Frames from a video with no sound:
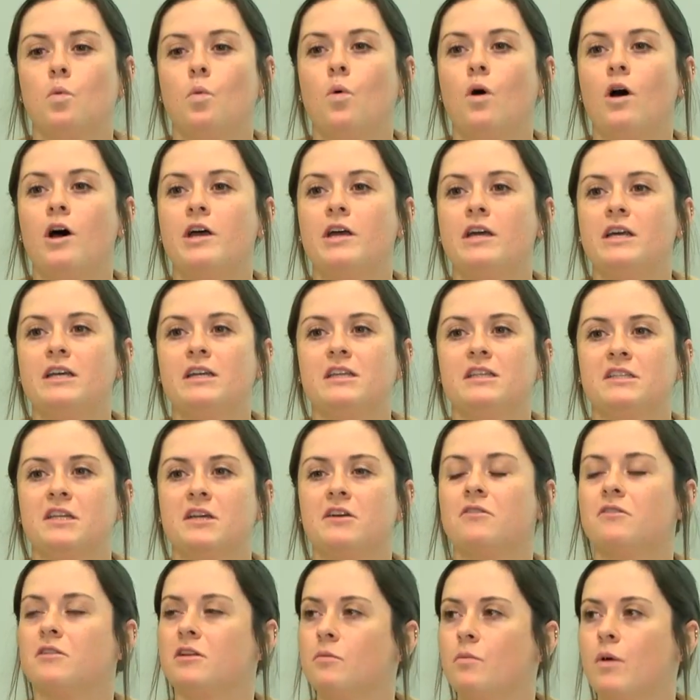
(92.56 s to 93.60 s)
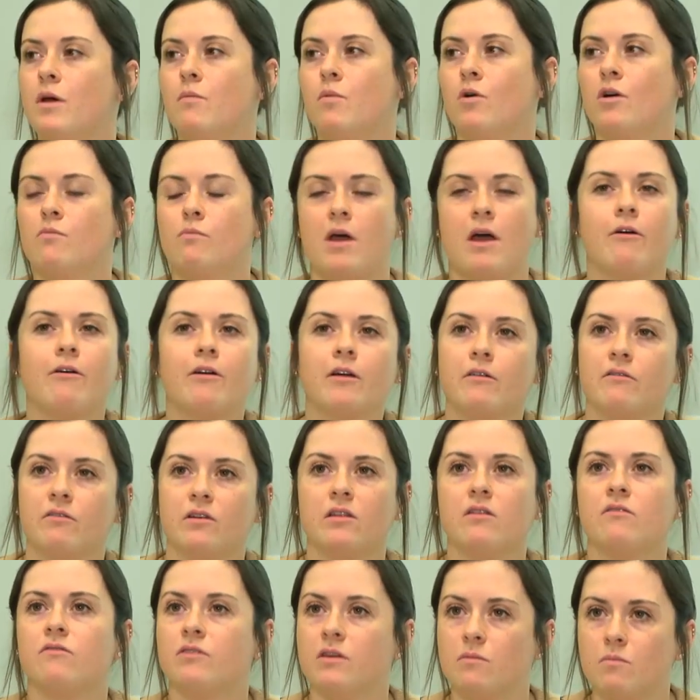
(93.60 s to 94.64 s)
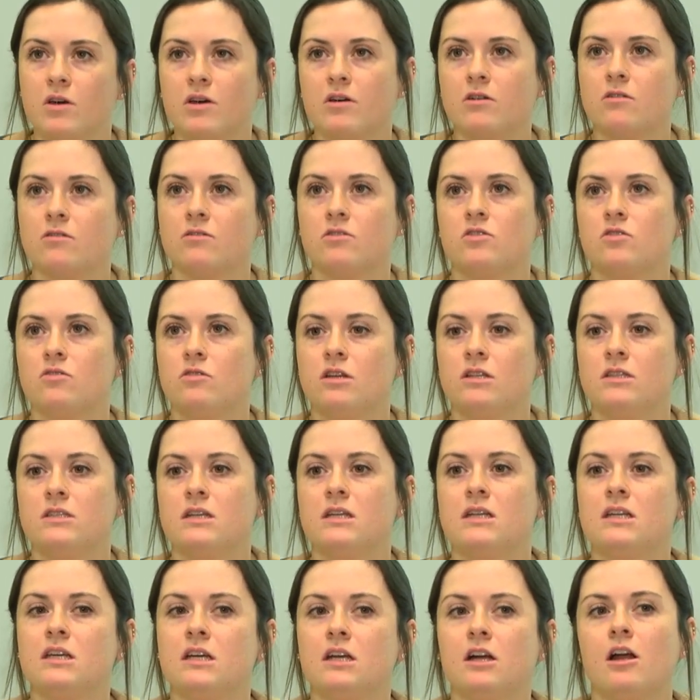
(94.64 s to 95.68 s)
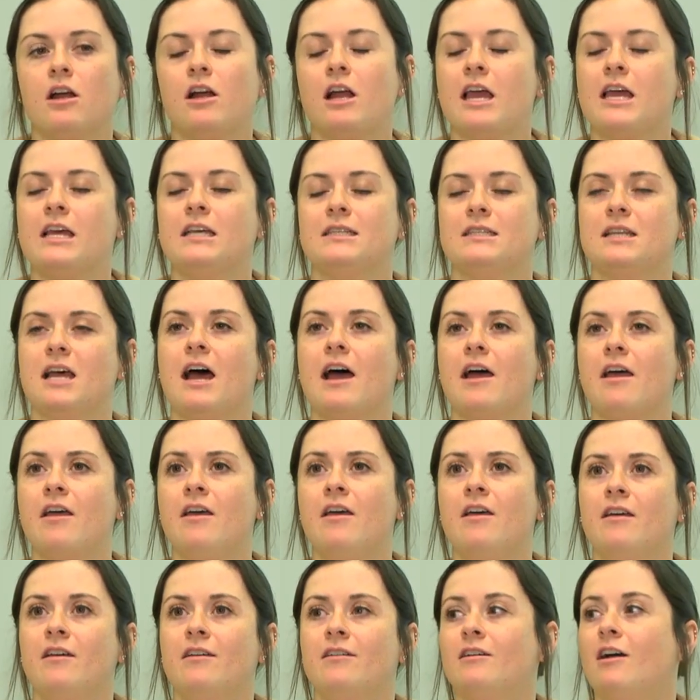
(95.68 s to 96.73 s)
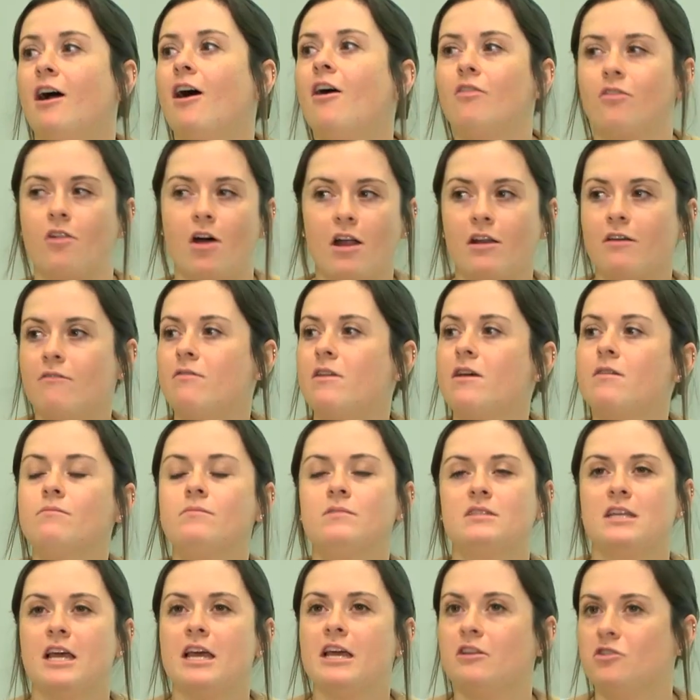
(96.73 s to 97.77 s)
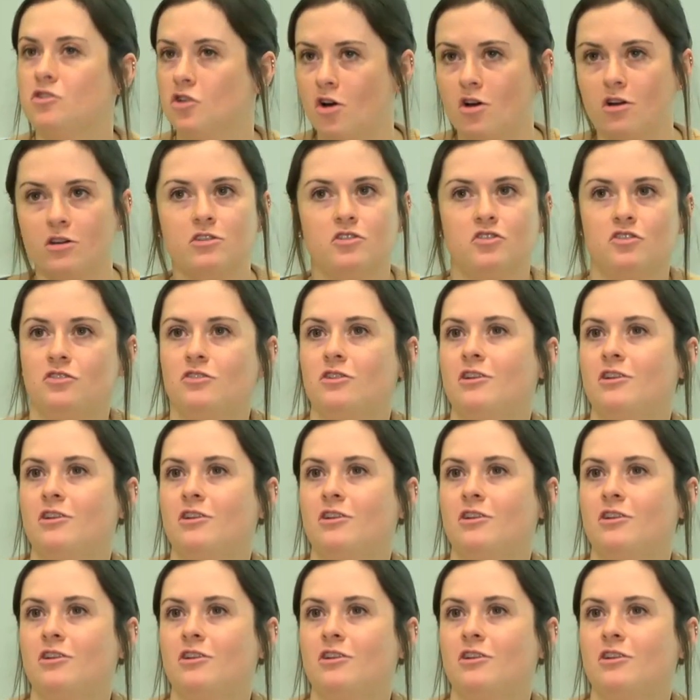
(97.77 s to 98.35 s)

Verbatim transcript: What is a little bit more empowering for the female students in here is that a lot of them take charge.